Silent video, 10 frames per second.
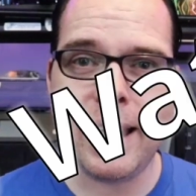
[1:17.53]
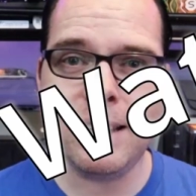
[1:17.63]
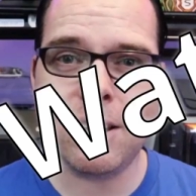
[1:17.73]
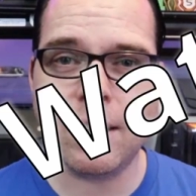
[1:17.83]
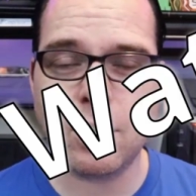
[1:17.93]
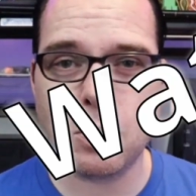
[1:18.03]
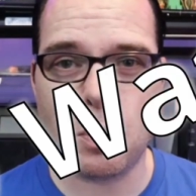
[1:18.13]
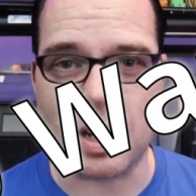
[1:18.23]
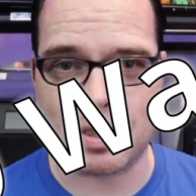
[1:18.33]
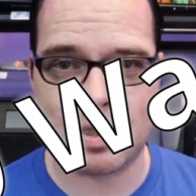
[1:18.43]
800
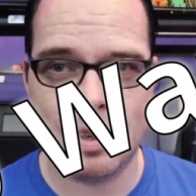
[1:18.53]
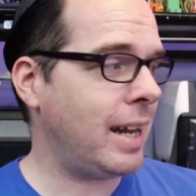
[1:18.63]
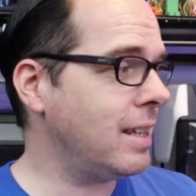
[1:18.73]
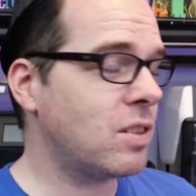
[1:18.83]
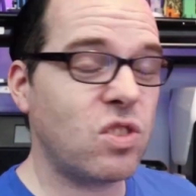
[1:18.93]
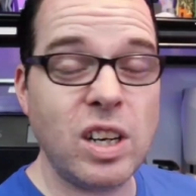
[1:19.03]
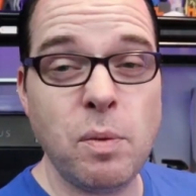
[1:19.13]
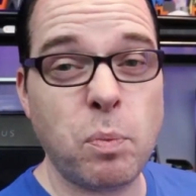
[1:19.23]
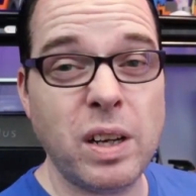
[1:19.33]
watts and this 3D